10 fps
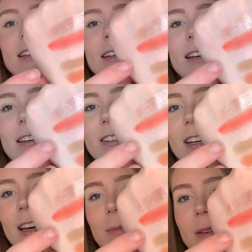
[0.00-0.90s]
the next
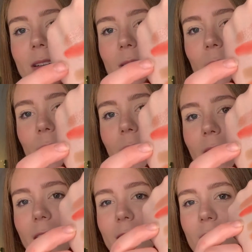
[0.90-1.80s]
shade, but it's called
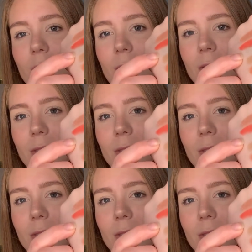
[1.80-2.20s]
Angel.